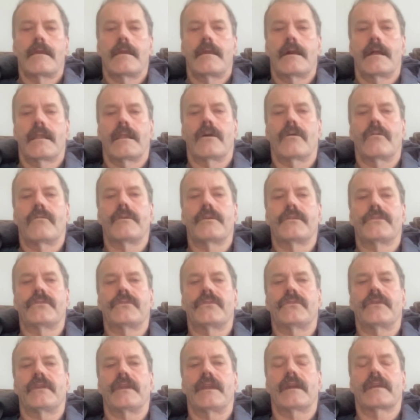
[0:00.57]
Hello, this
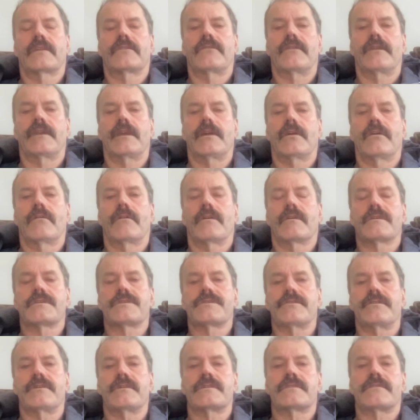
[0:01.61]
is the next video in our
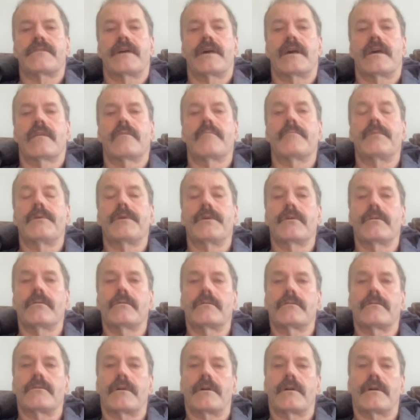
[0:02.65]
series of how to
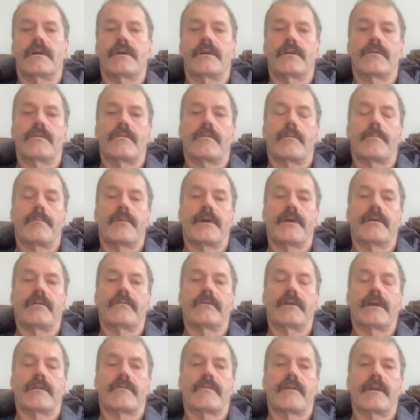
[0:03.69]
build your apparel
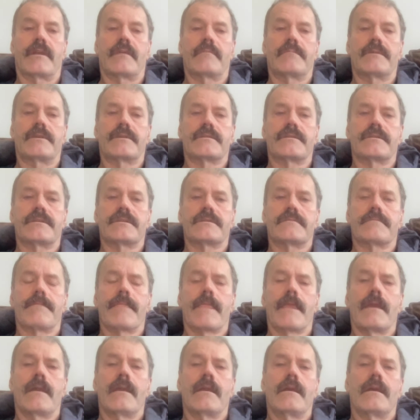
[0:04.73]
decorating business.
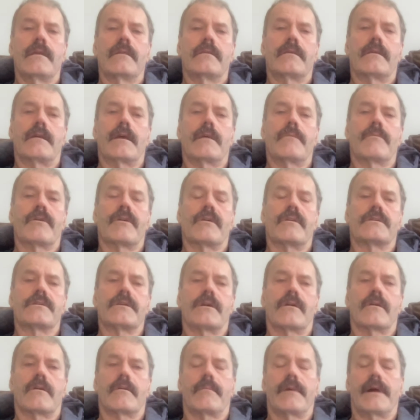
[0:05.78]
Today we're going to
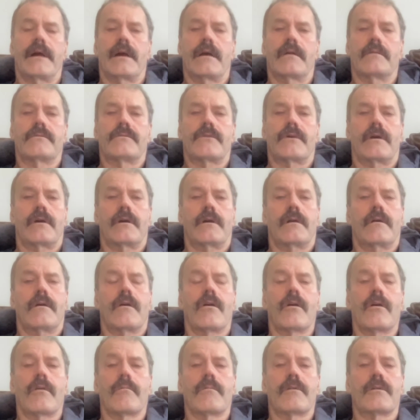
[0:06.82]
talk about
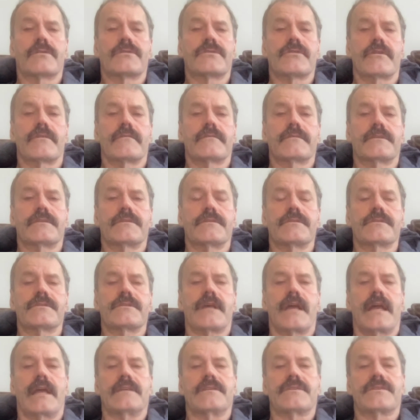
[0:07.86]
artwork services
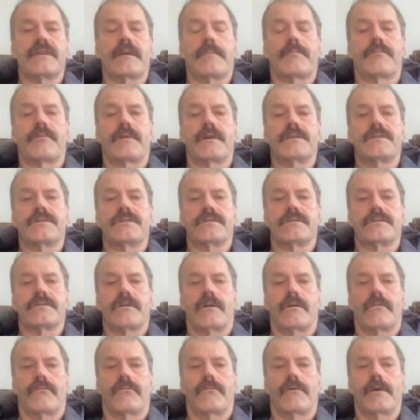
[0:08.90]
and separation
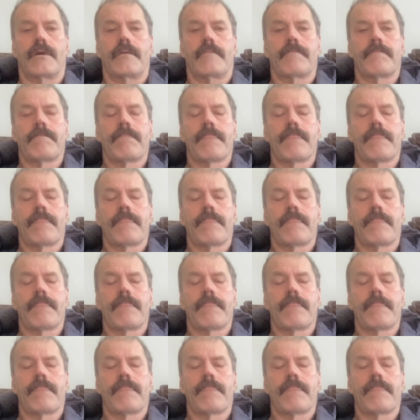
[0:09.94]
software.